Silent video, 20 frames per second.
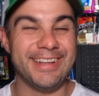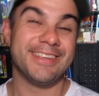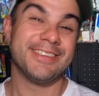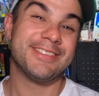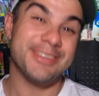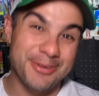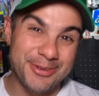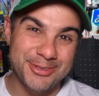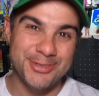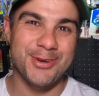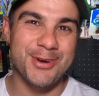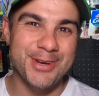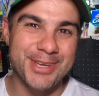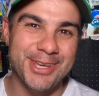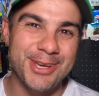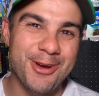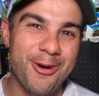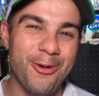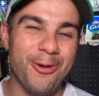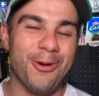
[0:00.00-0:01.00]
So we're
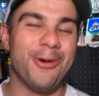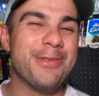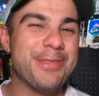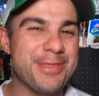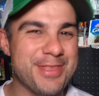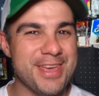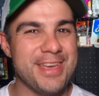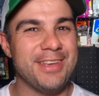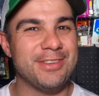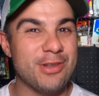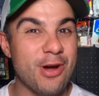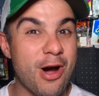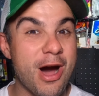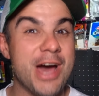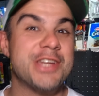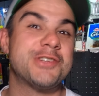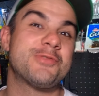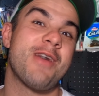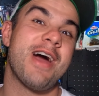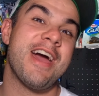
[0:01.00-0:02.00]
talking all things
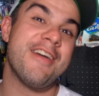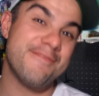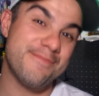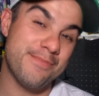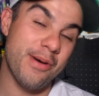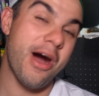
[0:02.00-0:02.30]
Hydrowave